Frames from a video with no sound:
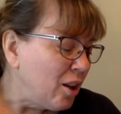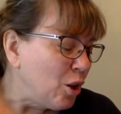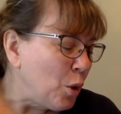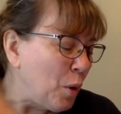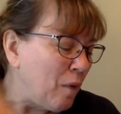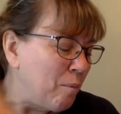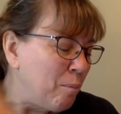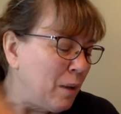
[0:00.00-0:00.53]
You
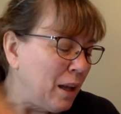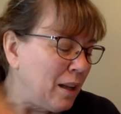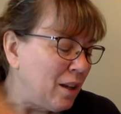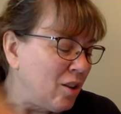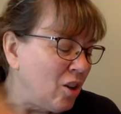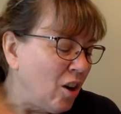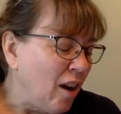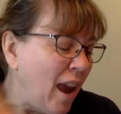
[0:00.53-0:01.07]
have mud
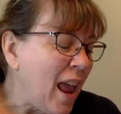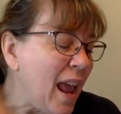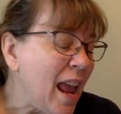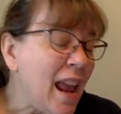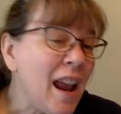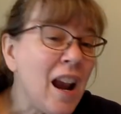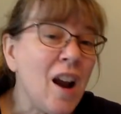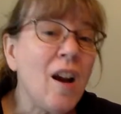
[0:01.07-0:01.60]
in your
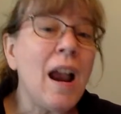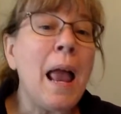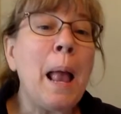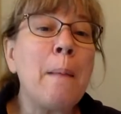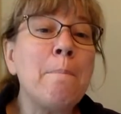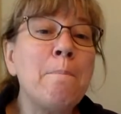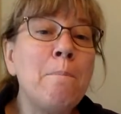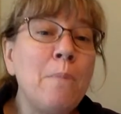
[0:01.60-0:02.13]
hair
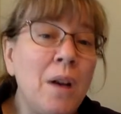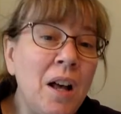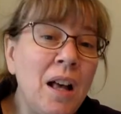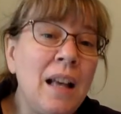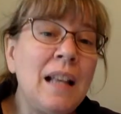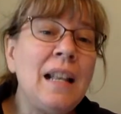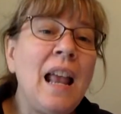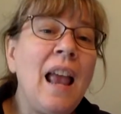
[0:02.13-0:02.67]
and
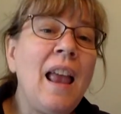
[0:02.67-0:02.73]
mud